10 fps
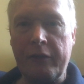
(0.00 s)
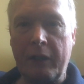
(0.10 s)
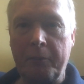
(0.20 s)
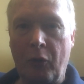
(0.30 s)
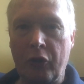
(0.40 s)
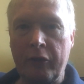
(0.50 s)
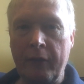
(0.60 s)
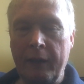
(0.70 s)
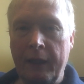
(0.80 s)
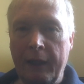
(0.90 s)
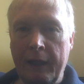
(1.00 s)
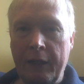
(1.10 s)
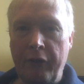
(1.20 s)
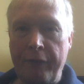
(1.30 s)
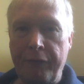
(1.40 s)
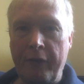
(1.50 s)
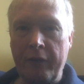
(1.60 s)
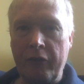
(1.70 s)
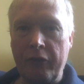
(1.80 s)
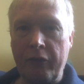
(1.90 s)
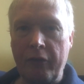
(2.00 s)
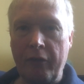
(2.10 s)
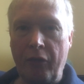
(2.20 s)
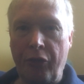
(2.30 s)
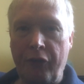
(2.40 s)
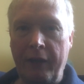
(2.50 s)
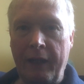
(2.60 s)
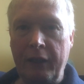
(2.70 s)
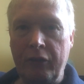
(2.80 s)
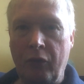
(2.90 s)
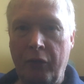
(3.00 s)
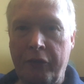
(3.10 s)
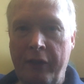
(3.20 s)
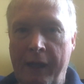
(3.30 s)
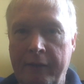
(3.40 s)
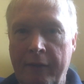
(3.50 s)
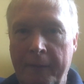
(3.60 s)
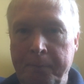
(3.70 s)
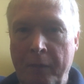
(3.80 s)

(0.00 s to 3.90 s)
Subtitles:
I bought. A reference 3A Dulcet.